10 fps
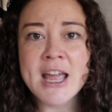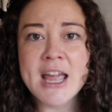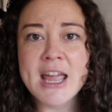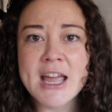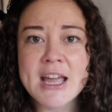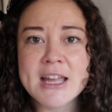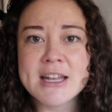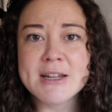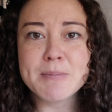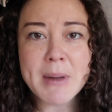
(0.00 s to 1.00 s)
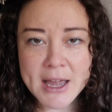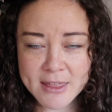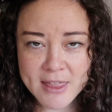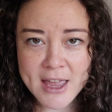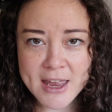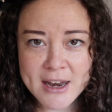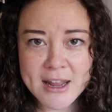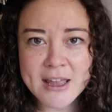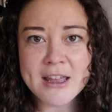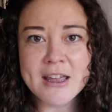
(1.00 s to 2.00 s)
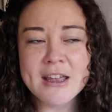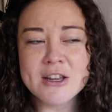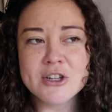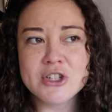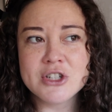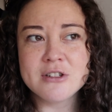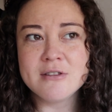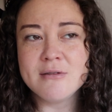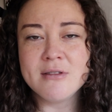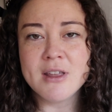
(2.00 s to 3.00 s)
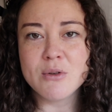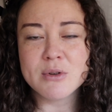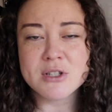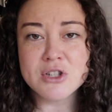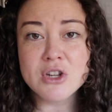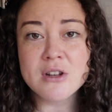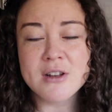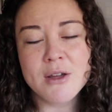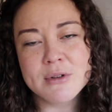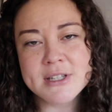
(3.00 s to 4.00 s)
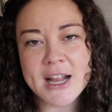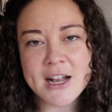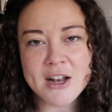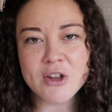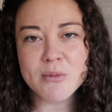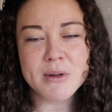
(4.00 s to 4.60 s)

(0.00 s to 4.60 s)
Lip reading: And back then it was kind of new,